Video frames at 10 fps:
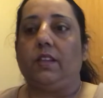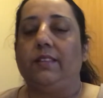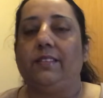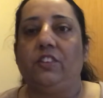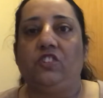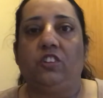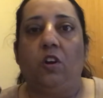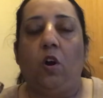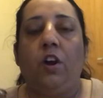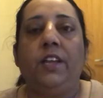
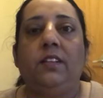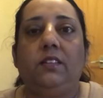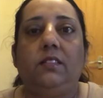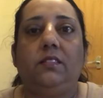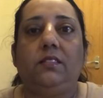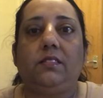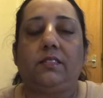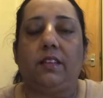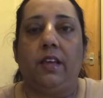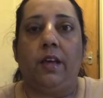essential
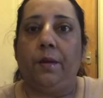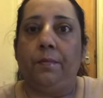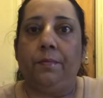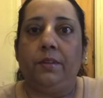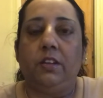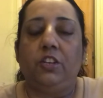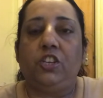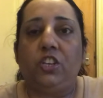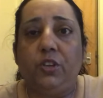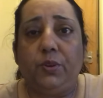oils,
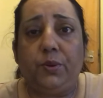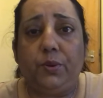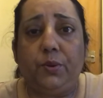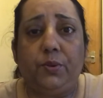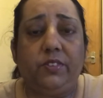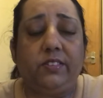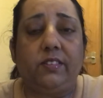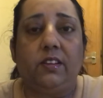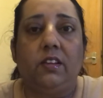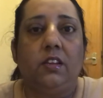shoes.
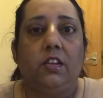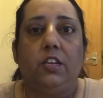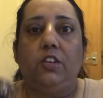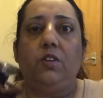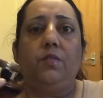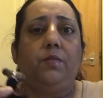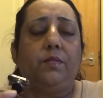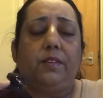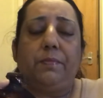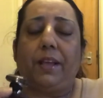
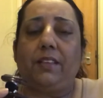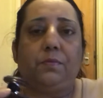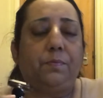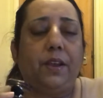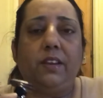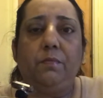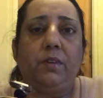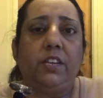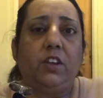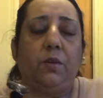Spending
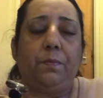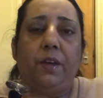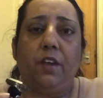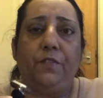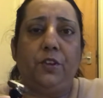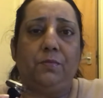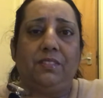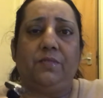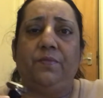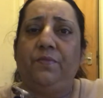money on perfumes,
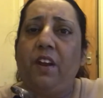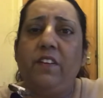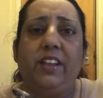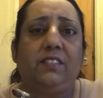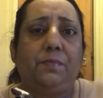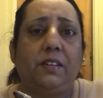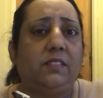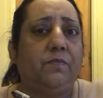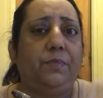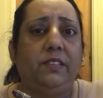it's a very
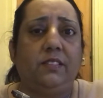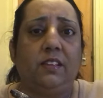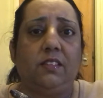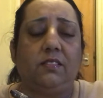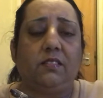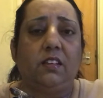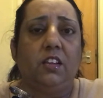expensive business.